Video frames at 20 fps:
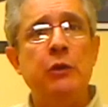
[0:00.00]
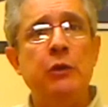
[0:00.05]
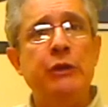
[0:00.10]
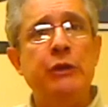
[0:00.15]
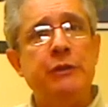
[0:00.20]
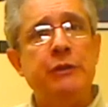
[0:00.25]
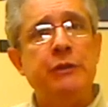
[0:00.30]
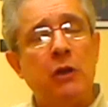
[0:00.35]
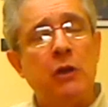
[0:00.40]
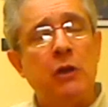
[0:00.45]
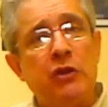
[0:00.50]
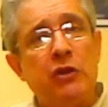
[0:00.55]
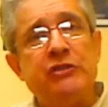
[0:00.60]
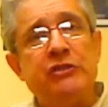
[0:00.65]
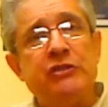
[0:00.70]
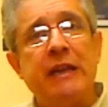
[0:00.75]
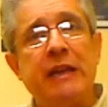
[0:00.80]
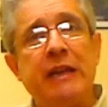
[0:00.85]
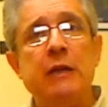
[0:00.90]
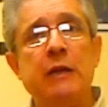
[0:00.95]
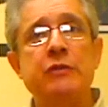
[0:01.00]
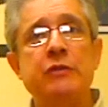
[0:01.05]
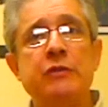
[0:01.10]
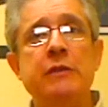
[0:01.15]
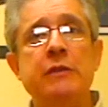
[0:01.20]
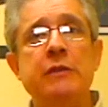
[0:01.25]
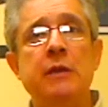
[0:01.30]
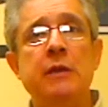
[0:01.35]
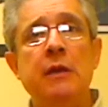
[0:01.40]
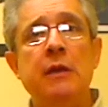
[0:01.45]
included cost
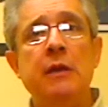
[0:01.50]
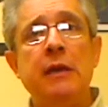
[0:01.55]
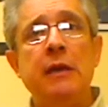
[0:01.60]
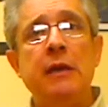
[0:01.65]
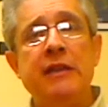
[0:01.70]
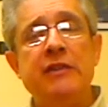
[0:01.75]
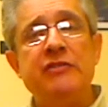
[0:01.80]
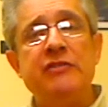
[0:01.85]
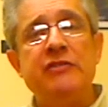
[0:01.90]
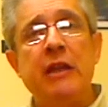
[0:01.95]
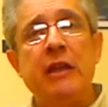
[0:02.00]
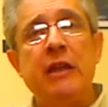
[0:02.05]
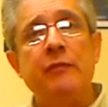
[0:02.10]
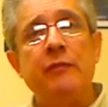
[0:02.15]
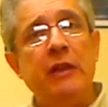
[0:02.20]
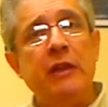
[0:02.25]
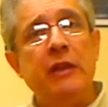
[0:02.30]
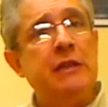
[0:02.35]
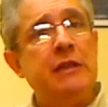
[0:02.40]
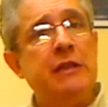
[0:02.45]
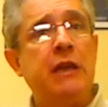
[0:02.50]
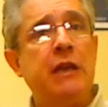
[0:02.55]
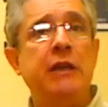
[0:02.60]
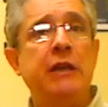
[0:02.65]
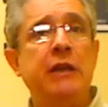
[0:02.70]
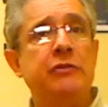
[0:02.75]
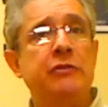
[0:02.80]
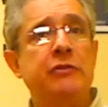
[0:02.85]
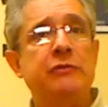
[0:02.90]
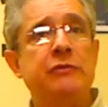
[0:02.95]
accounting and a set of
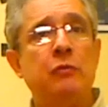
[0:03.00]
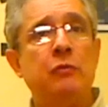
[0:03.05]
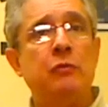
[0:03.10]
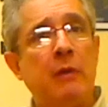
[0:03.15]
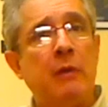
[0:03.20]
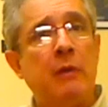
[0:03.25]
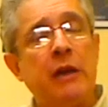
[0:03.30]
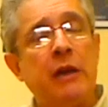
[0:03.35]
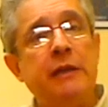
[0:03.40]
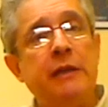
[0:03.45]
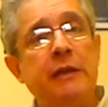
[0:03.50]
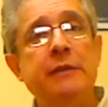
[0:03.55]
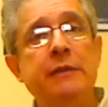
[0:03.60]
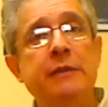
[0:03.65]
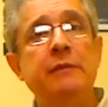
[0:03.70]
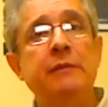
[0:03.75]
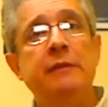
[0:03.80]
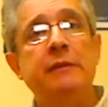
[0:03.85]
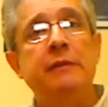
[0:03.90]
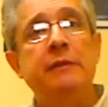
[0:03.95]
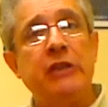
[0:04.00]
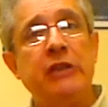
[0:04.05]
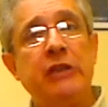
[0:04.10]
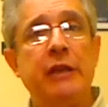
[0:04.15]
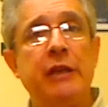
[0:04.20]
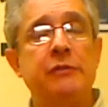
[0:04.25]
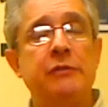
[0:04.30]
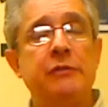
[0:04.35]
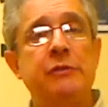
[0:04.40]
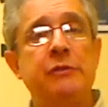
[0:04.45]
indicators for marketing,
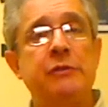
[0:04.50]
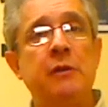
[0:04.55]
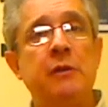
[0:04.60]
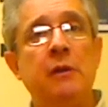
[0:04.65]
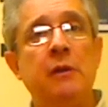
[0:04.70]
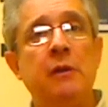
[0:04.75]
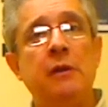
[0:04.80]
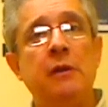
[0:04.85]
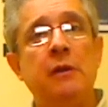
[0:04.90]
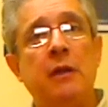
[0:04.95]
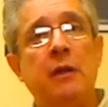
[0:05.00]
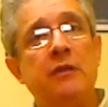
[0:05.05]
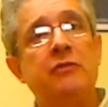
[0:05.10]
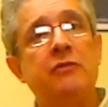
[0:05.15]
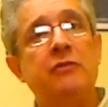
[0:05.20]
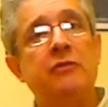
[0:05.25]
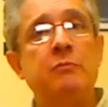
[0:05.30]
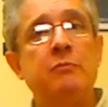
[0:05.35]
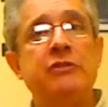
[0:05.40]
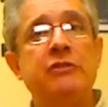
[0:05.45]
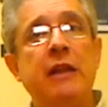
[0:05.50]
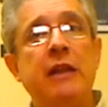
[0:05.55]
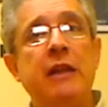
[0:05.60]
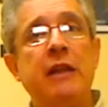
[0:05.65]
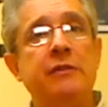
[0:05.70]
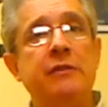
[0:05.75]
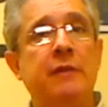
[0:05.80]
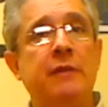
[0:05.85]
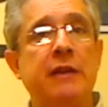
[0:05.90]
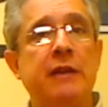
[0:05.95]
sales, customer
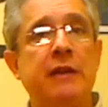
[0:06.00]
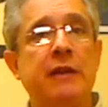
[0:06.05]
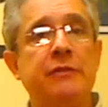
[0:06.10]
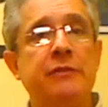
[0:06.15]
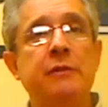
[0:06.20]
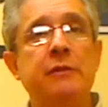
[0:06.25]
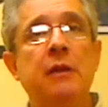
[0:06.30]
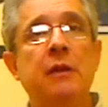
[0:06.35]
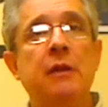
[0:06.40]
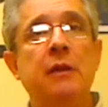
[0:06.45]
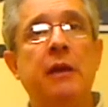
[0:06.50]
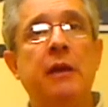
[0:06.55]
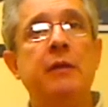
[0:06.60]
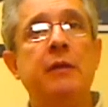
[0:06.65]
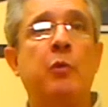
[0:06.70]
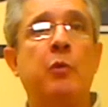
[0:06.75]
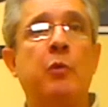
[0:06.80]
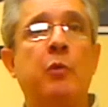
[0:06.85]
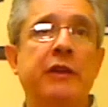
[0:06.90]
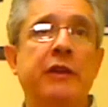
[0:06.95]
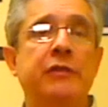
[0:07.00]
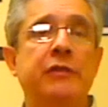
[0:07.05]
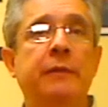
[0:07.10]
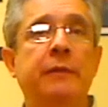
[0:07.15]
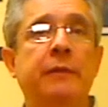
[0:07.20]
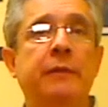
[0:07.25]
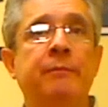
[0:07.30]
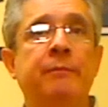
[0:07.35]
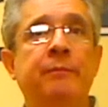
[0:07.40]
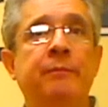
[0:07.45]
satisfaction, and
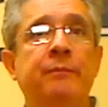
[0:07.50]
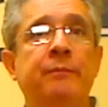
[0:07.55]
pricing.